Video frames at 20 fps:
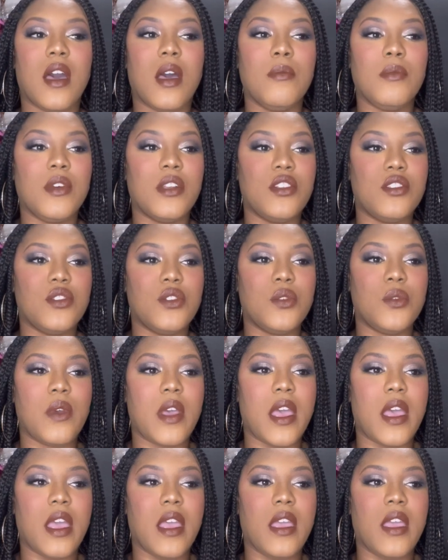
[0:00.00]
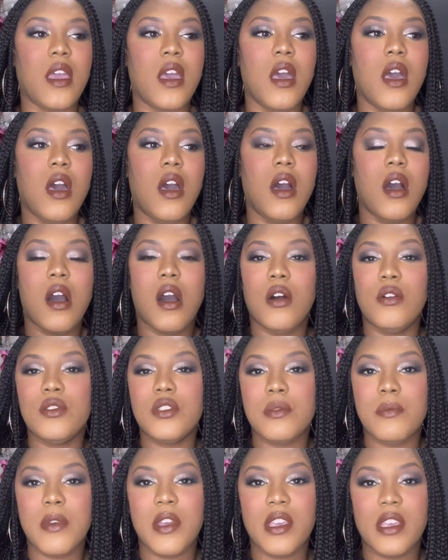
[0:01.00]
I'm going to do a
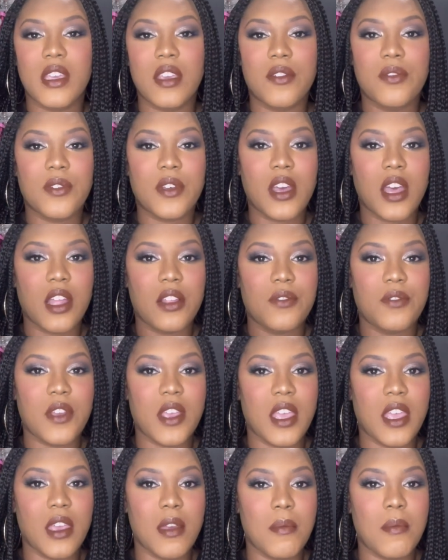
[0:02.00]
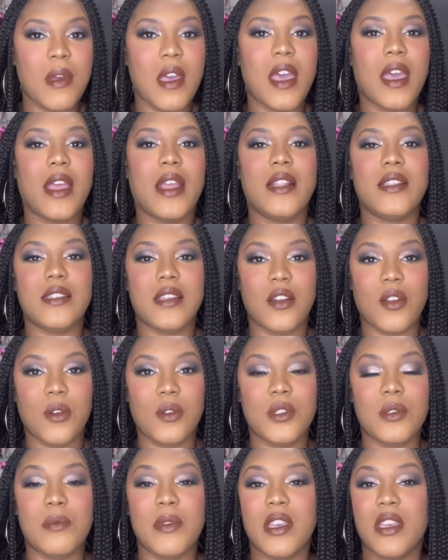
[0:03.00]
ultimate gift guide for him and an
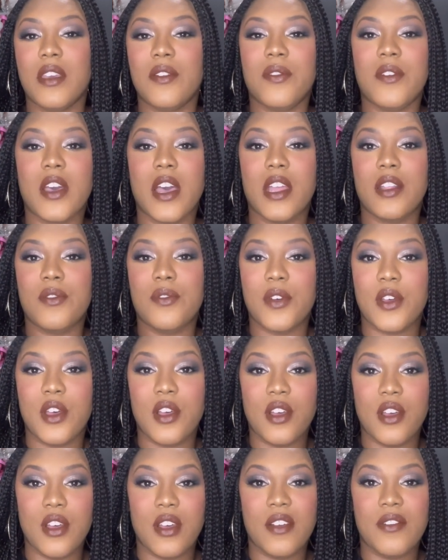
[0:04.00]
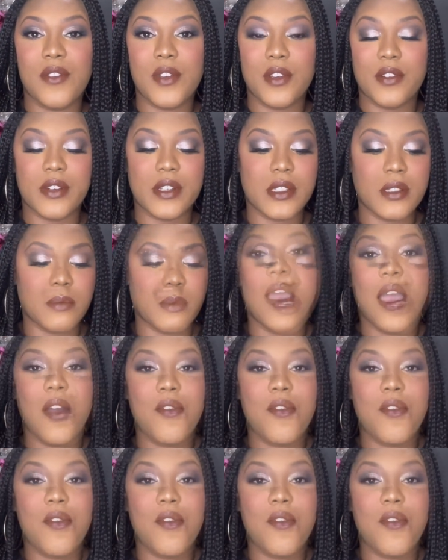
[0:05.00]
ultimate gift guide for her for Christmas.